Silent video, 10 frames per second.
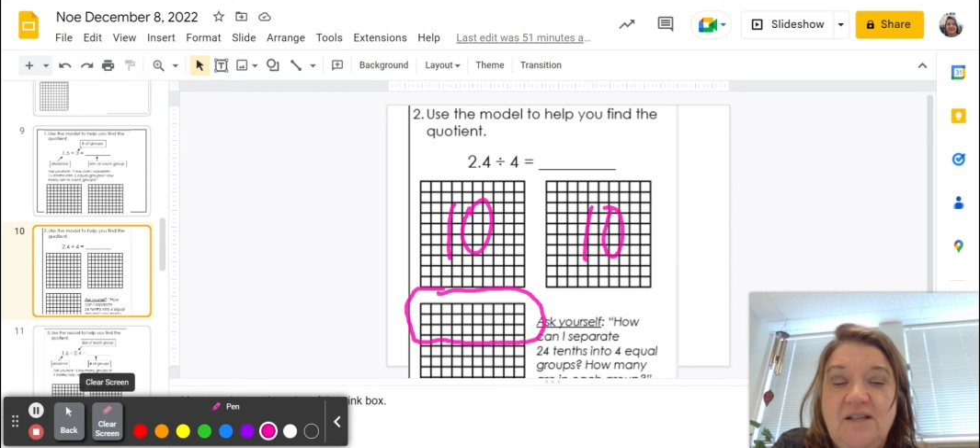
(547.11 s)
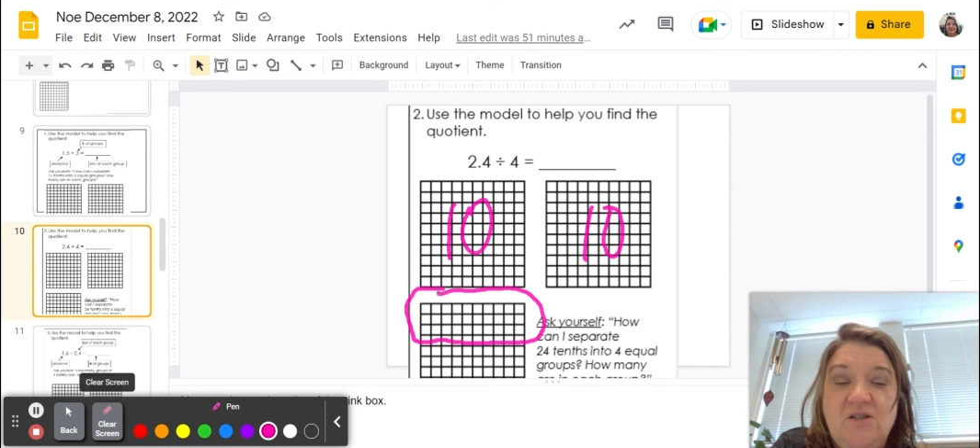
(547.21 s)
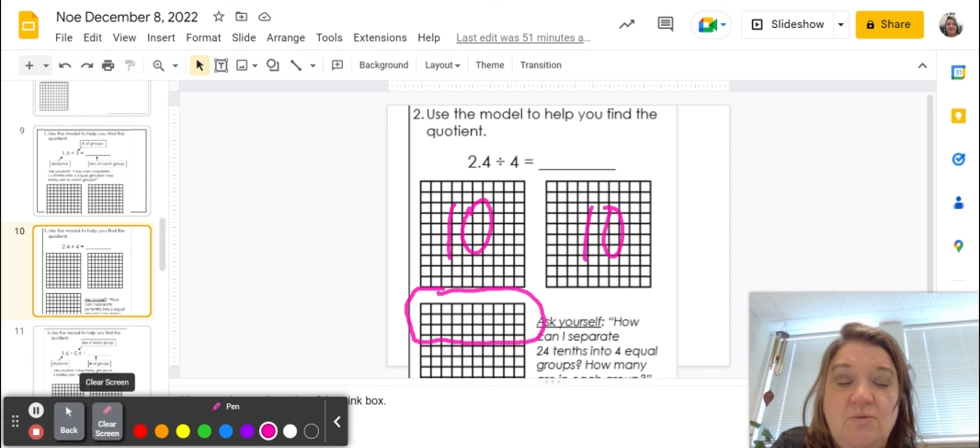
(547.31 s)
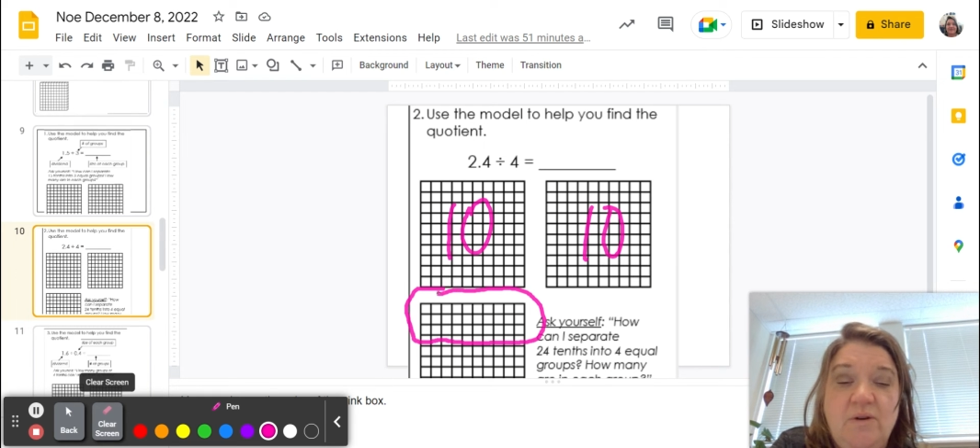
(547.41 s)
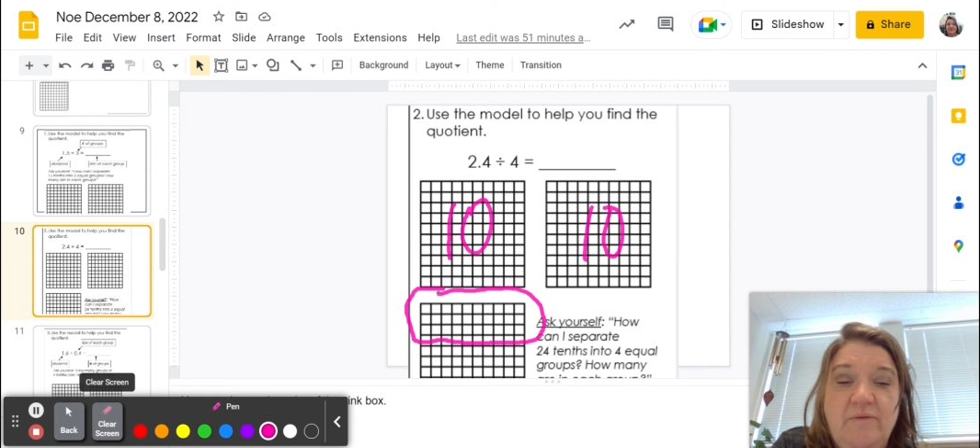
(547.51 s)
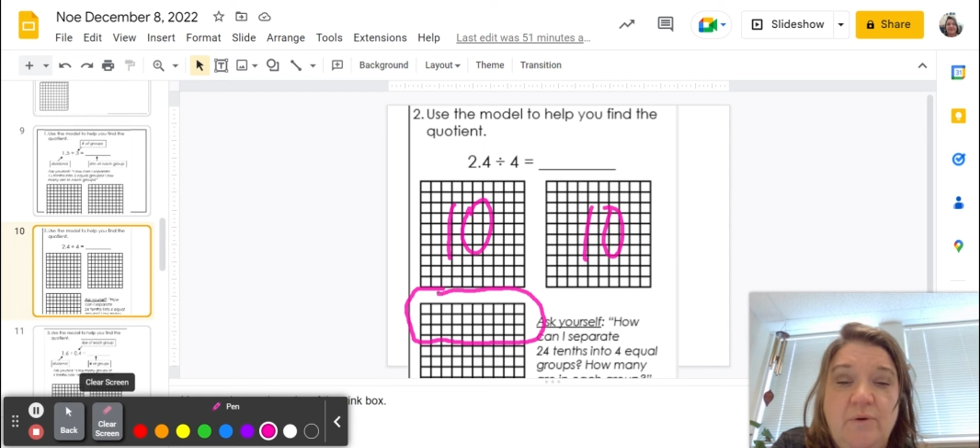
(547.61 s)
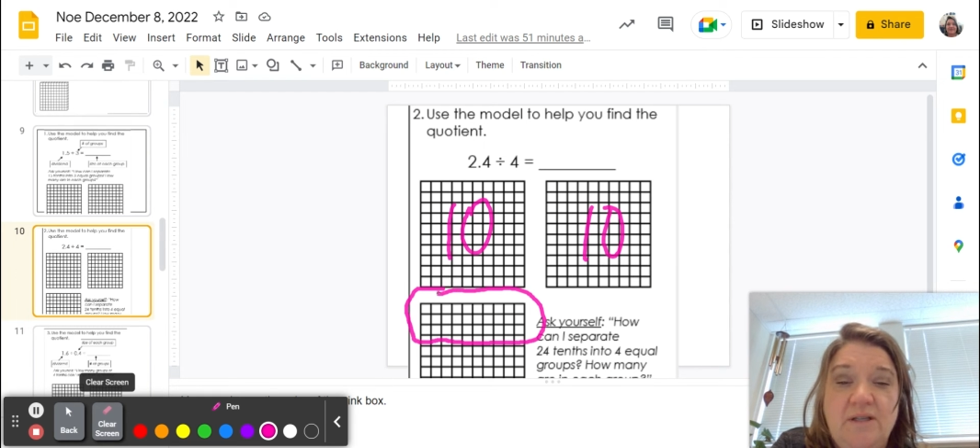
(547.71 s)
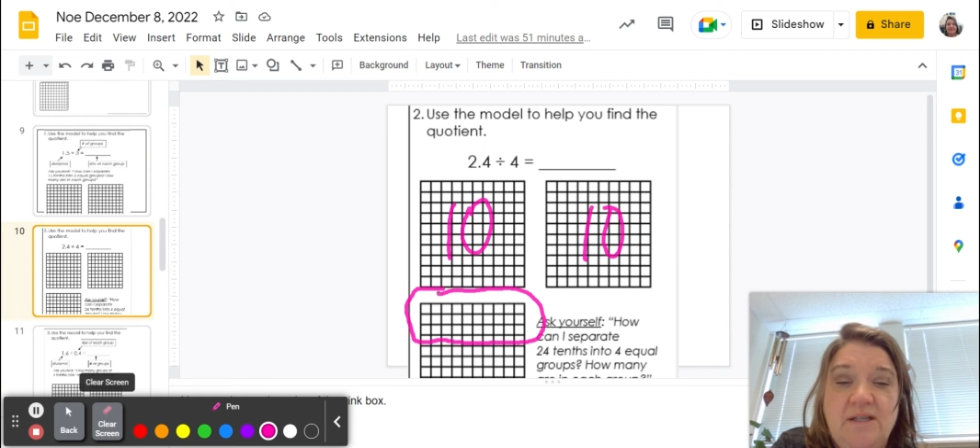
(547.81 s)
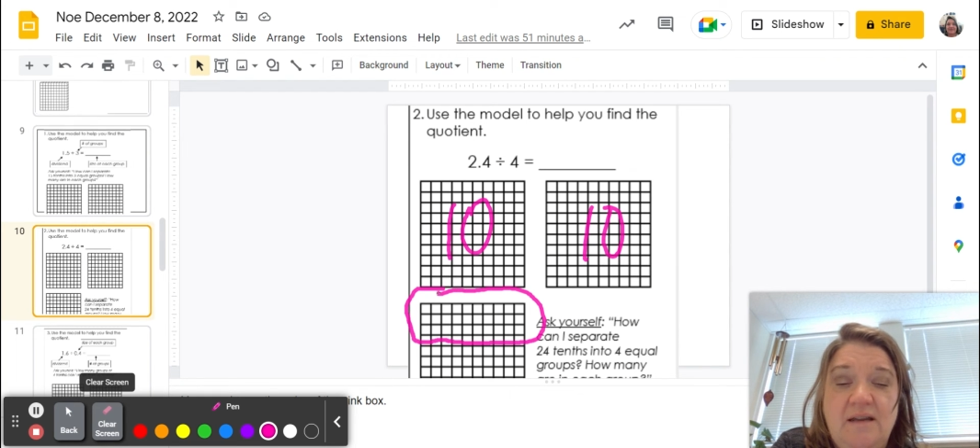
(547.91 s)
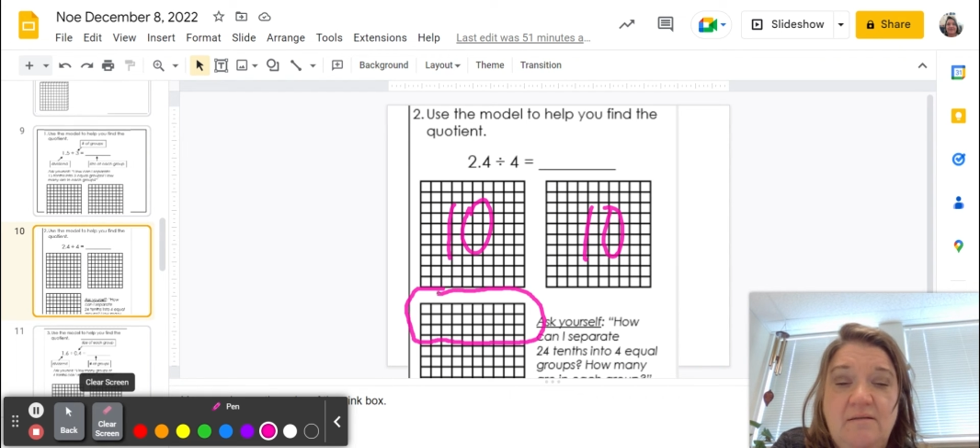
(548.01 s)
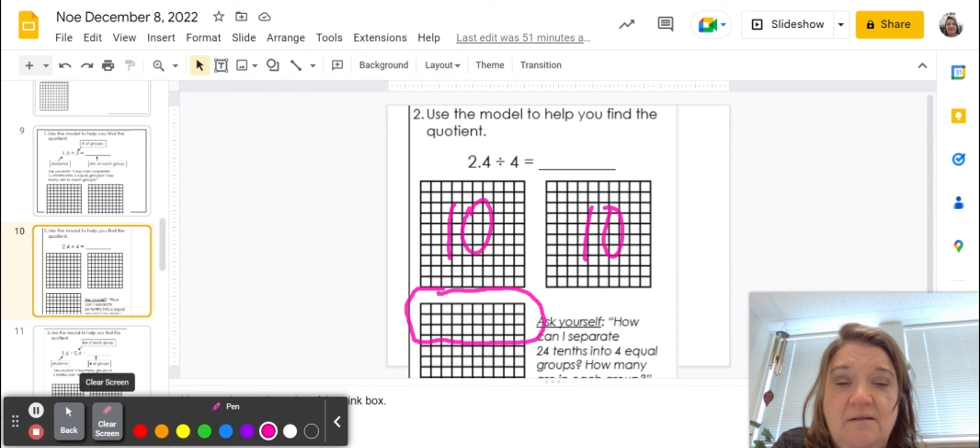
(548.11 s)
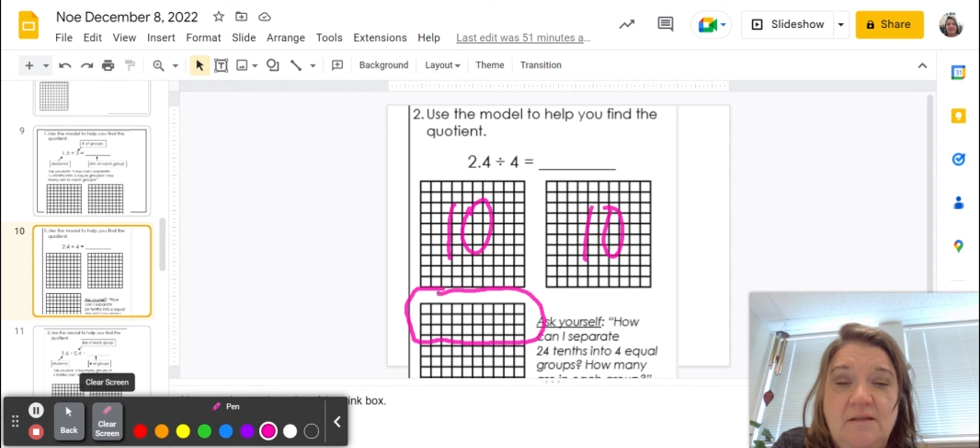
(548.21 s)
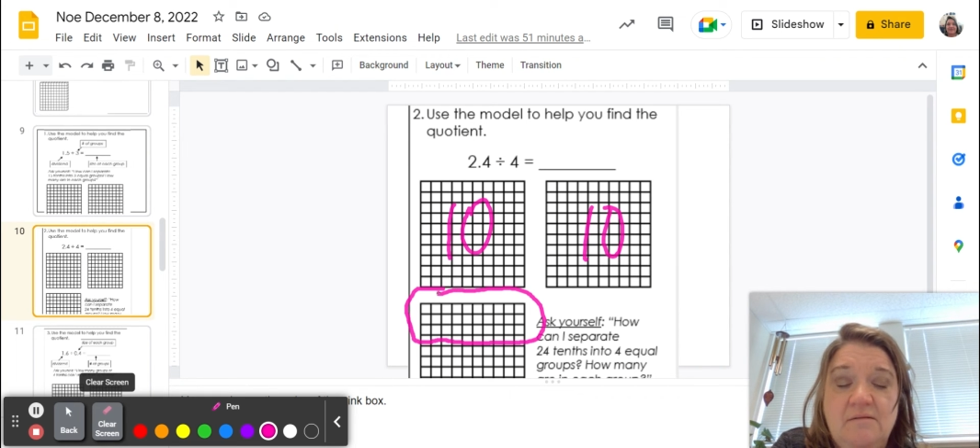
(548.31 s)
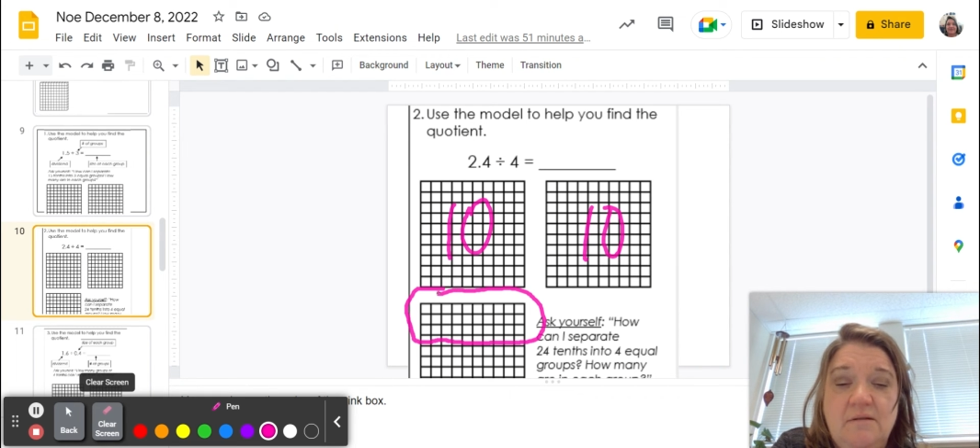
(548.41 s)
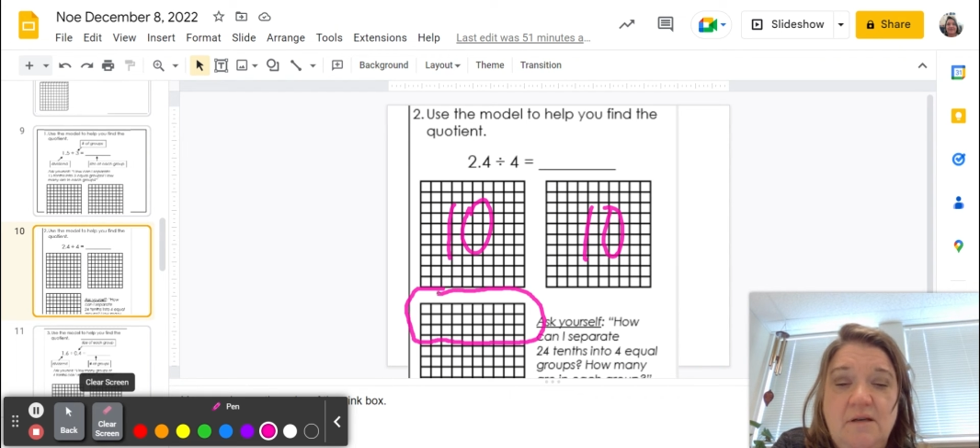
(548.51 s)
That's
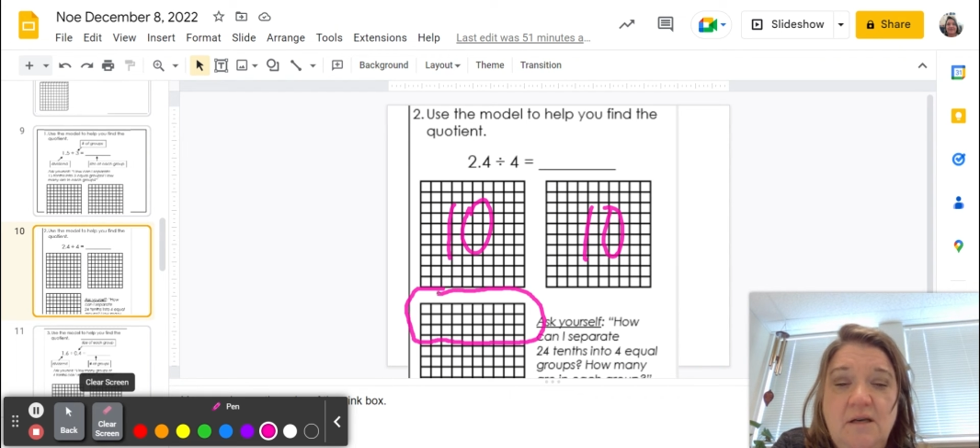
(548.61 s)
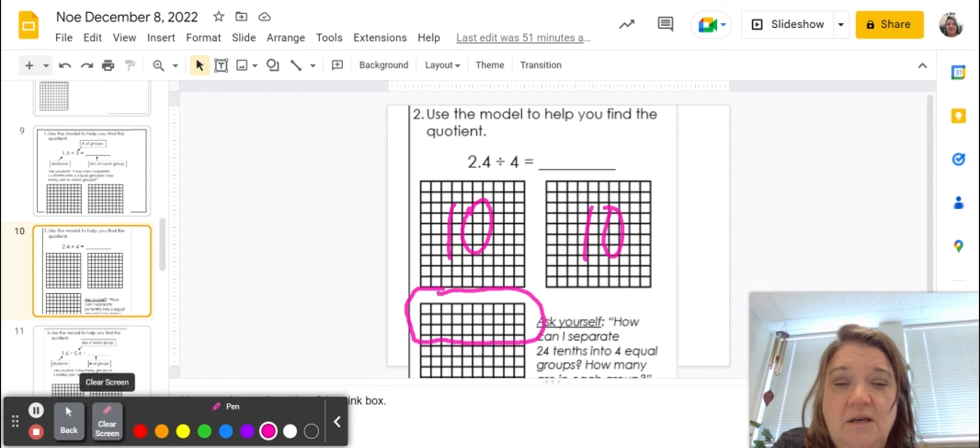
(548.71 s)
24/10.